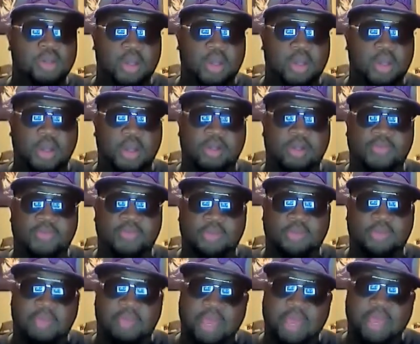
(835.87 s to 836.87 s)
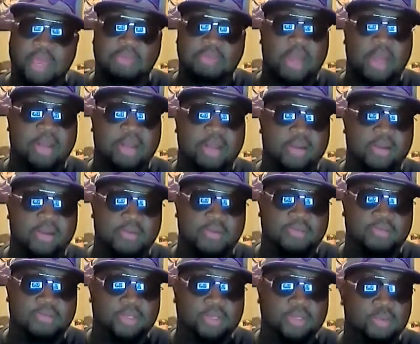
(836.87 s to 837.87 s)
uh, for the main plot of
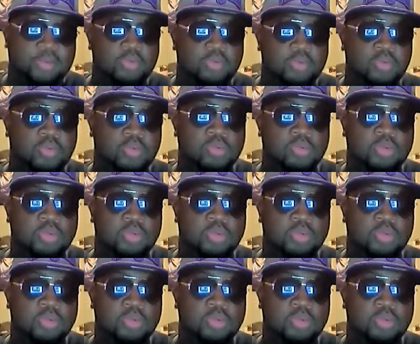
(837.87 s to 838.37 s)
two,